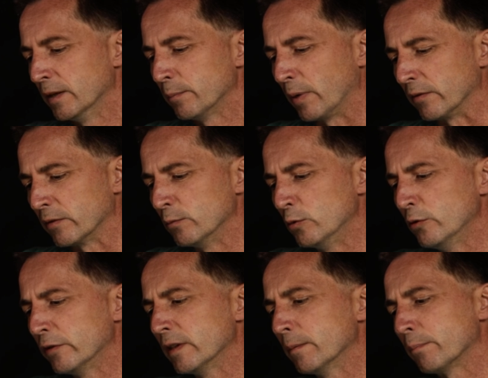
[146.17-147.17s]
By
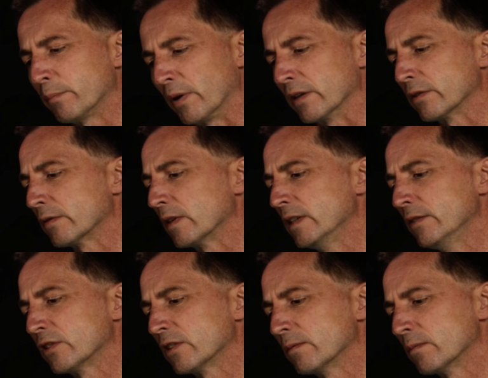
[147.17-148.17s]
removing part of the
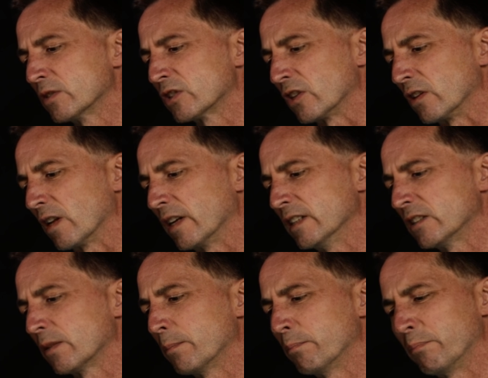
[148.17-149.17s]
leaves,
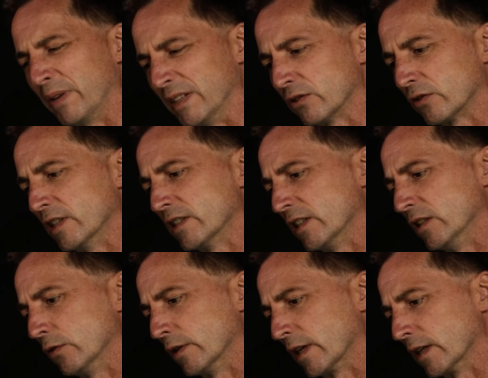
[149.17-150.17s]
sunlight penetrates
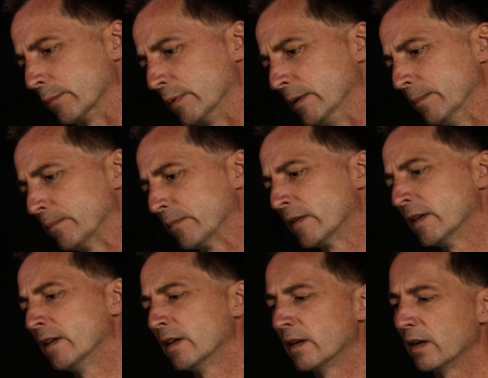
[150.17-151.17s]
into the canopy,
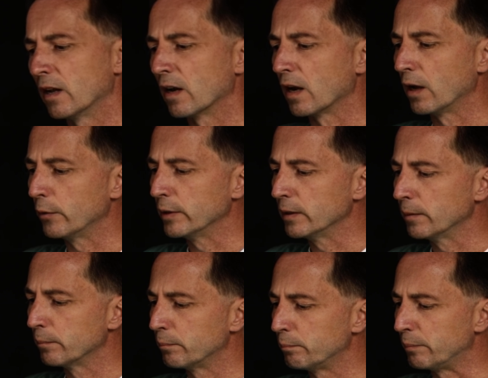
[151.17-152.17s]
allowing
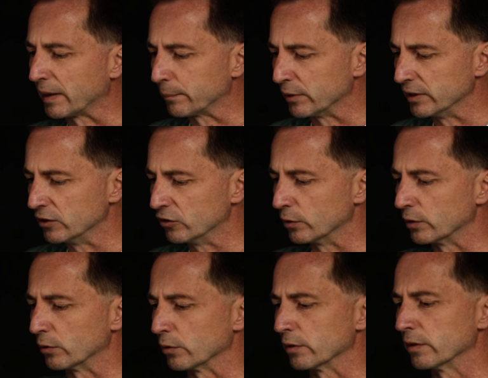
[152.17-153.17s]
backbudding to
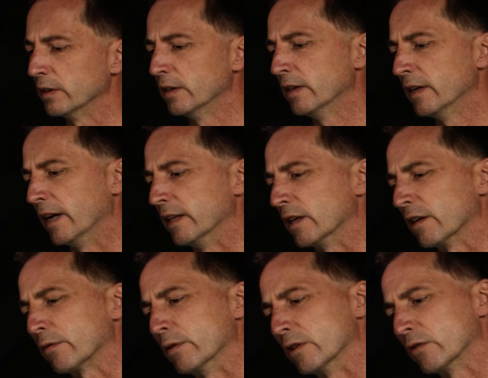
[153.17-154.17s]
occur, and
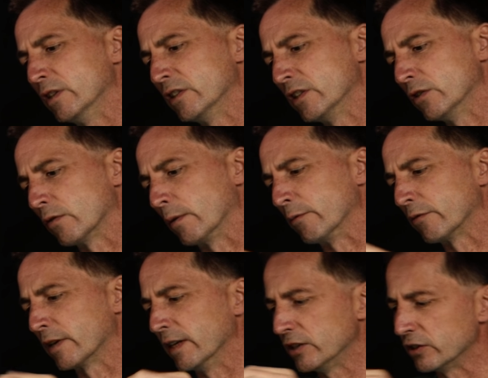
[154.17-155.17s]
therefore increasing your
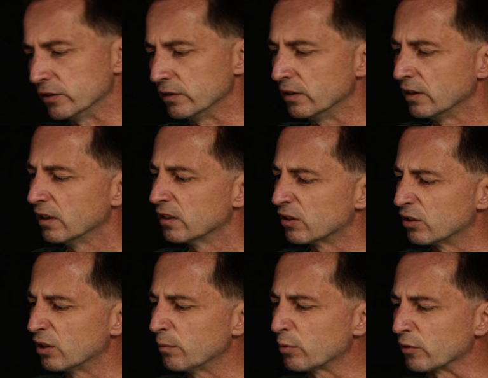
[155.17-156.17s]
ramification, the
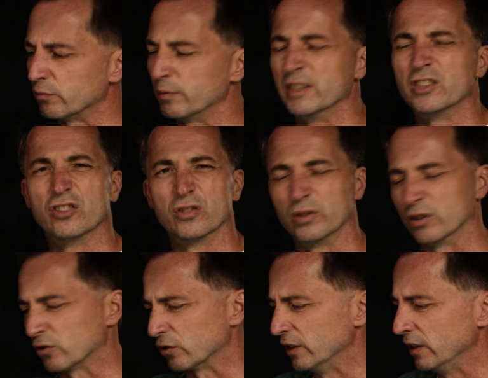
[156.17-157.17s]
number of branches on your
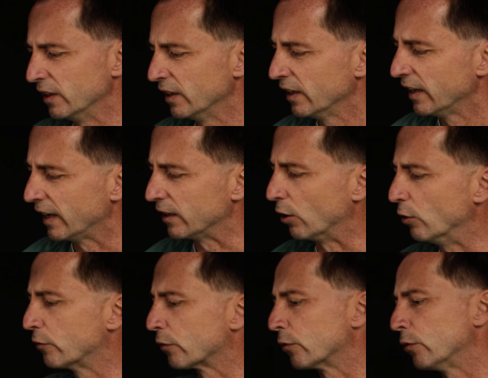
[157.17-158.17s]
tree, and
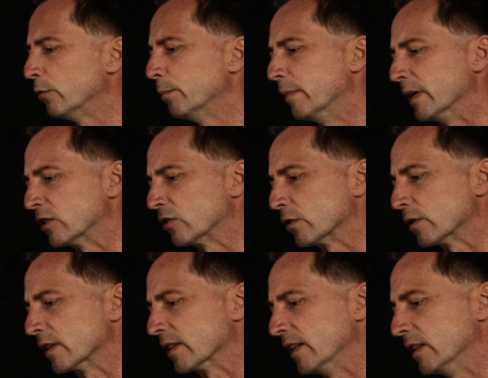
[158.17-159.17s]
overall make sure
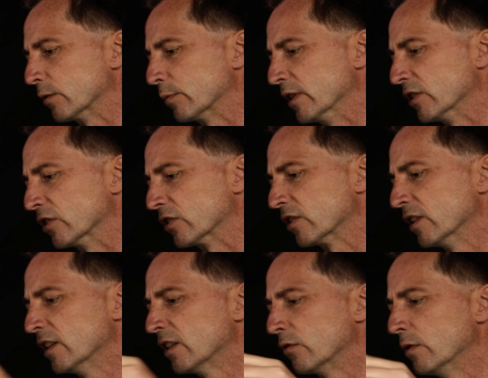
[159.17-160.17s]
that inner branches
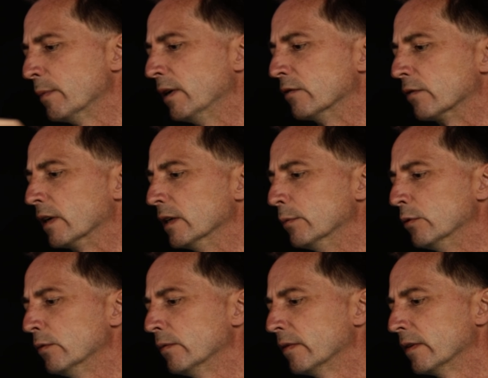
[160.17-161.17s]
remain viable